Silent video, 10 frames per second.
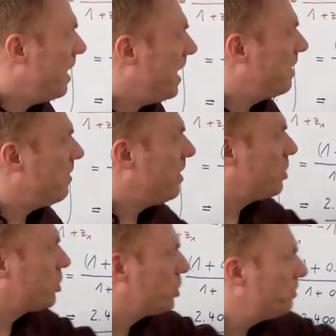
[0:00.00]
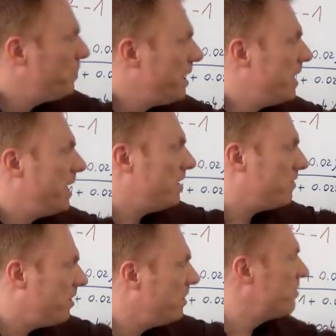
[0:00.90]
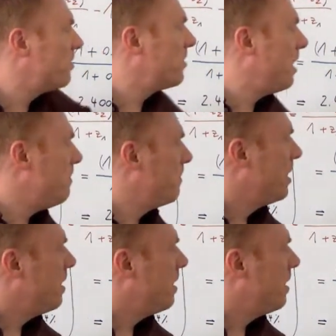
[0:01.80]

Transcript: And it should be, and it is the same